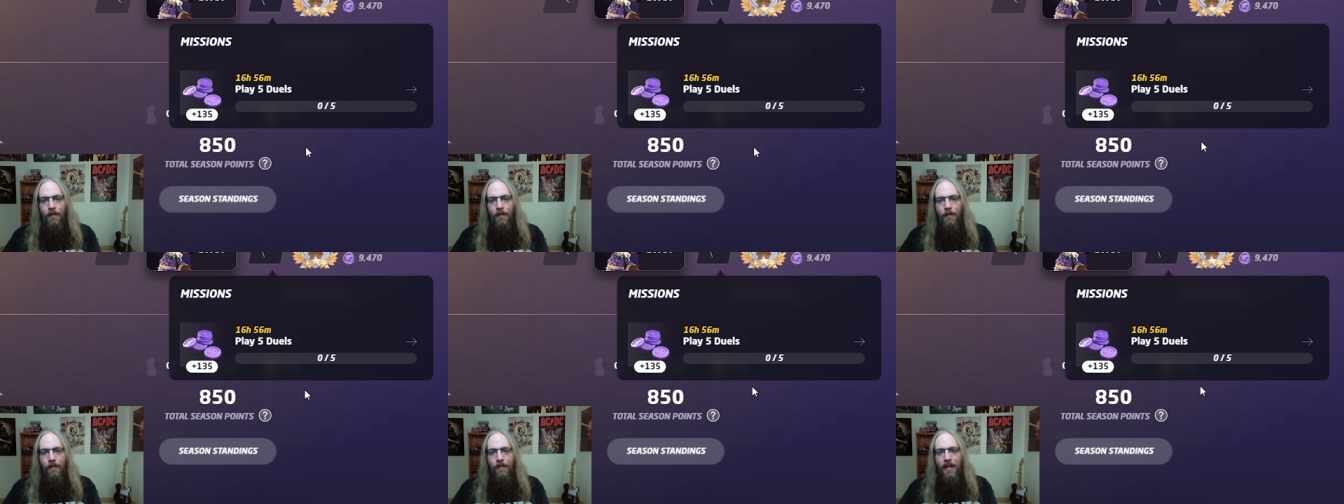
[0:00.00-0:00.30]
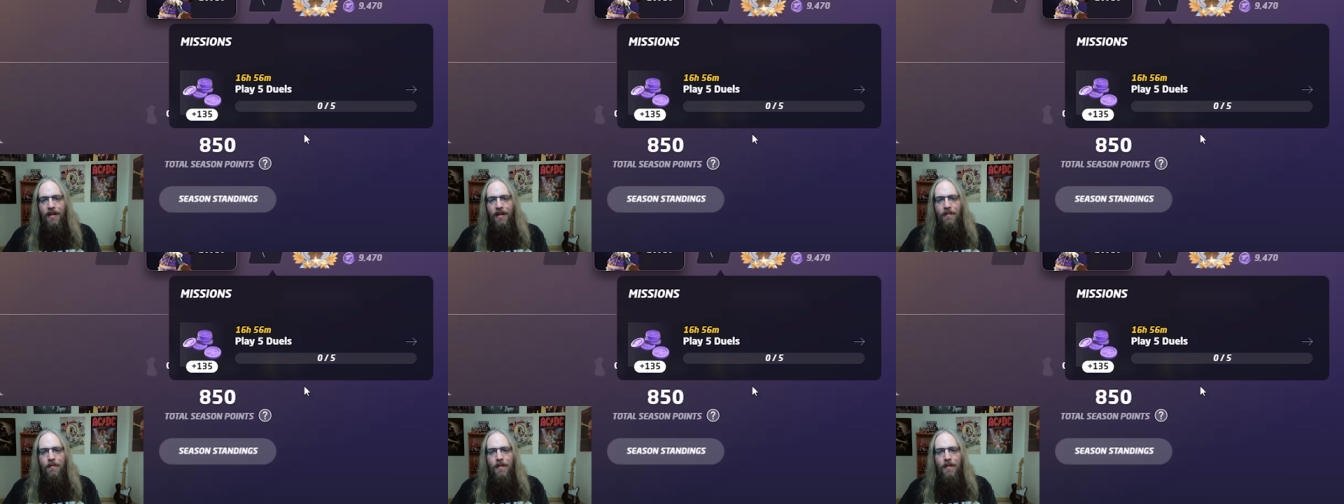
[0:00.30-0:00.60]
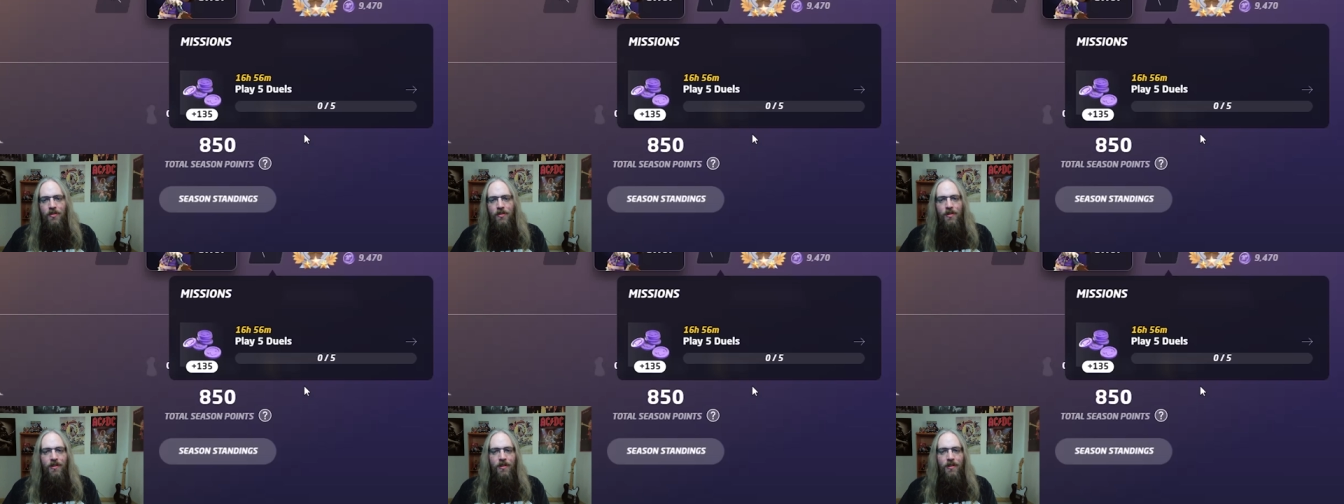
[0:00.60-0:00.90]
We've got a
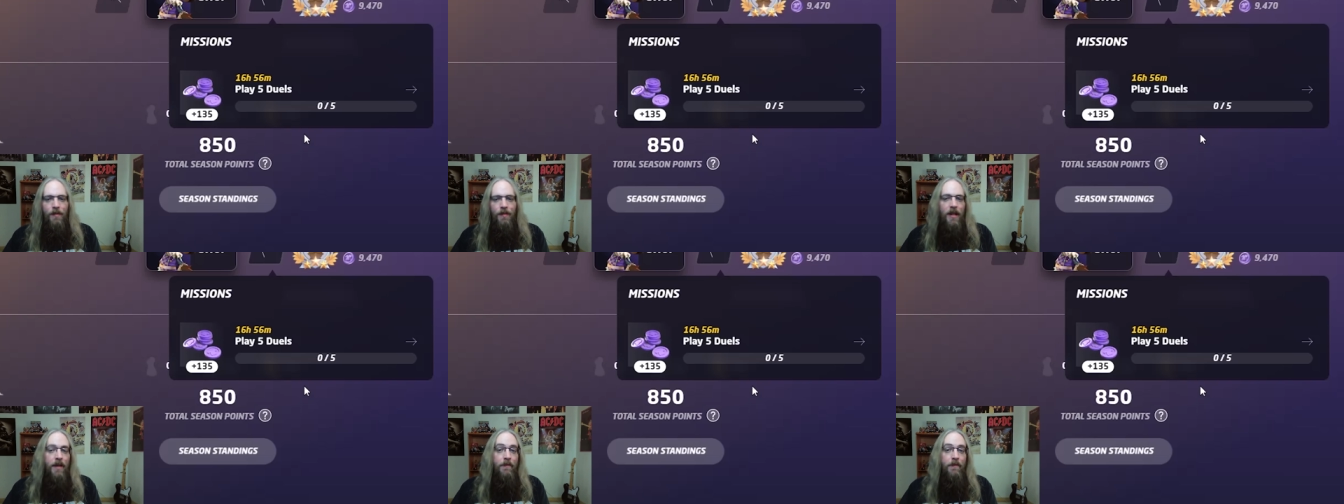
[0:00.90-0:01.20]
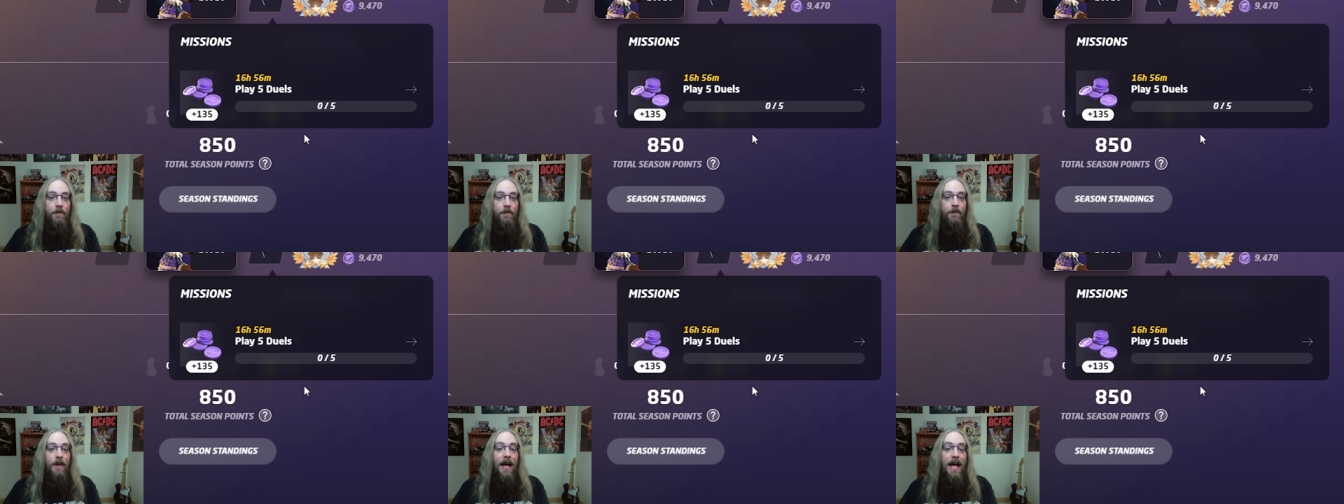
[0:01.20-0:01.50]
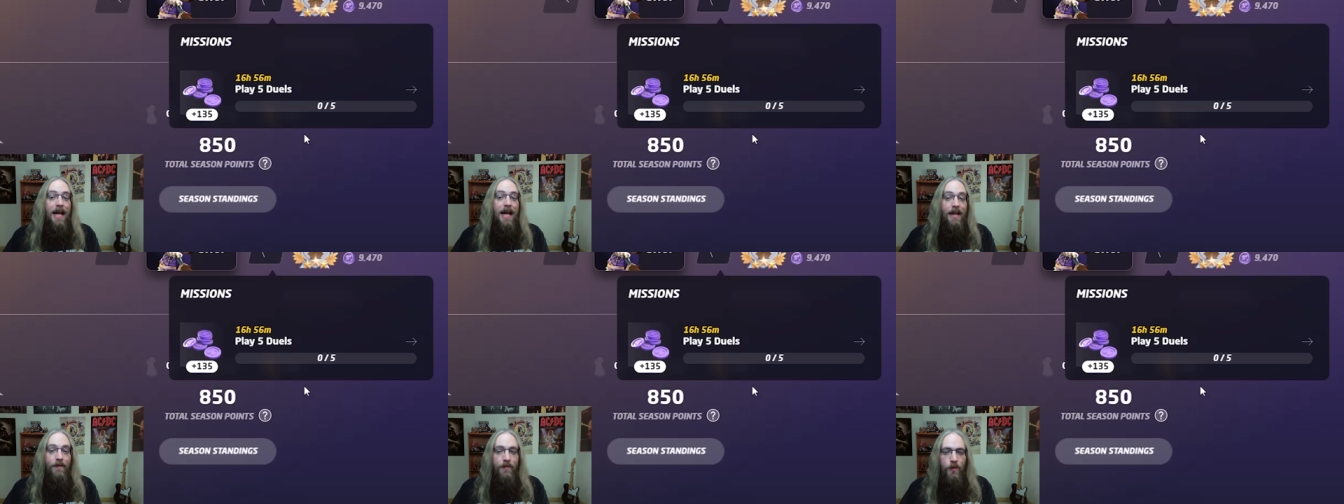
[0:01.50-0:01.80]
mission to play
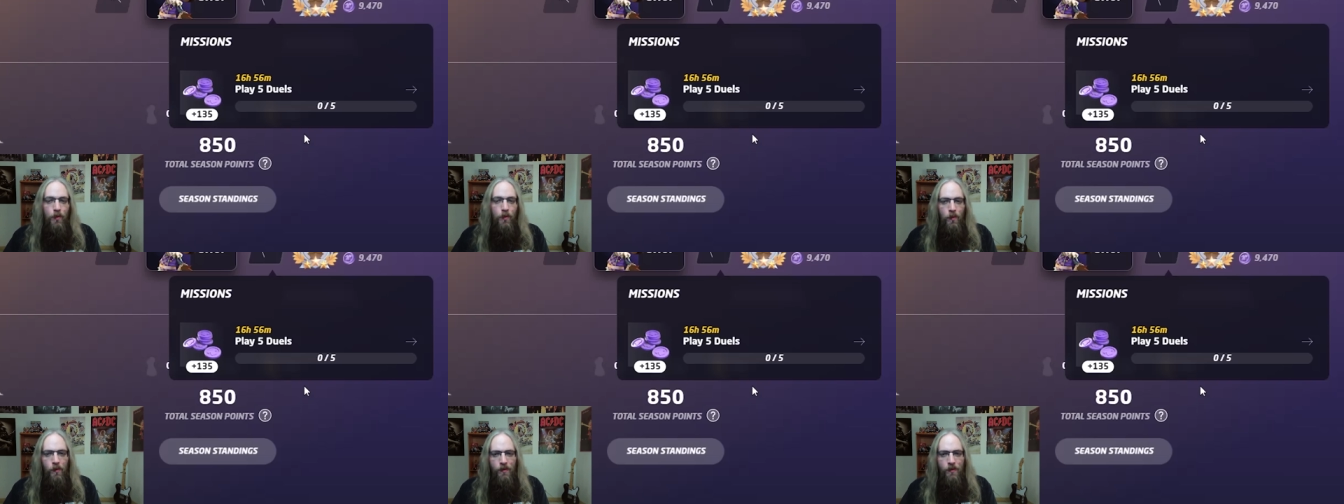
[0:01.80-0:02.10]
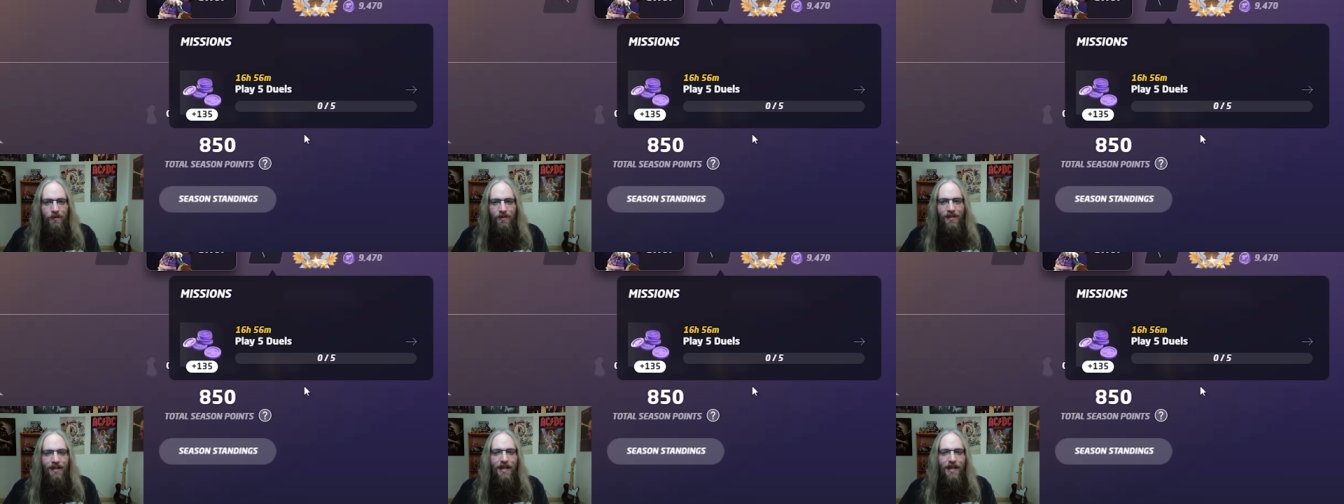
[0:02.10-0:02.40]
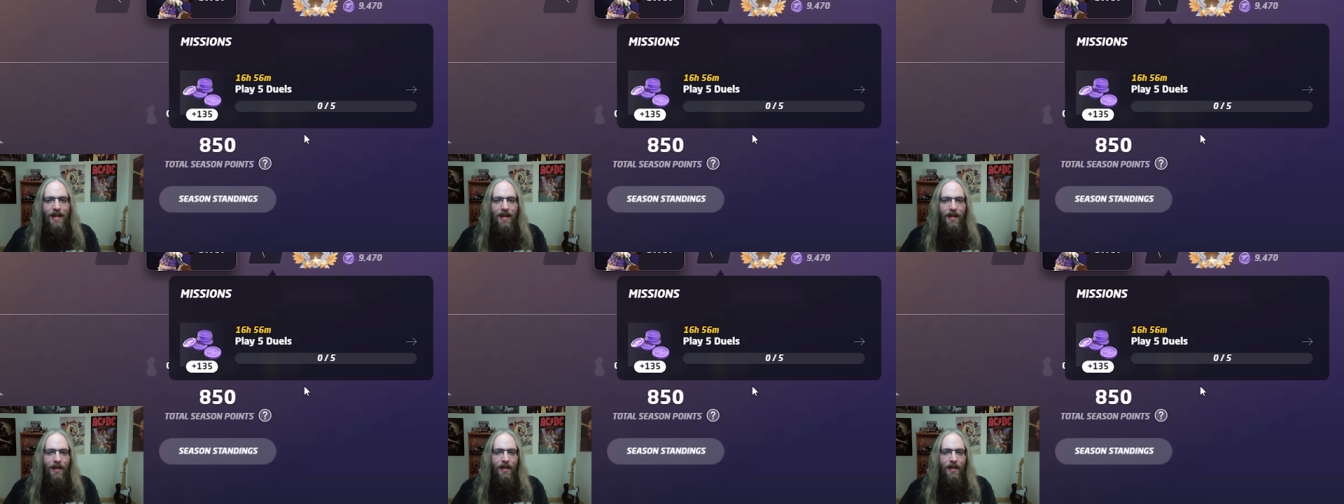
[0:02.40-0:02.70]
five duels
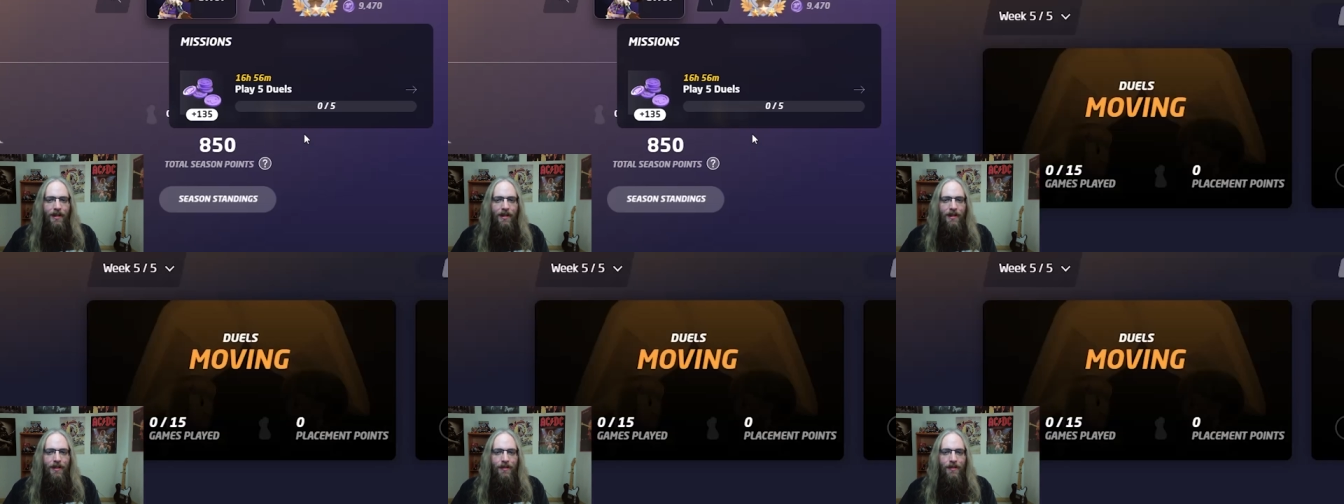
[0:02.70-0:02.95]
today,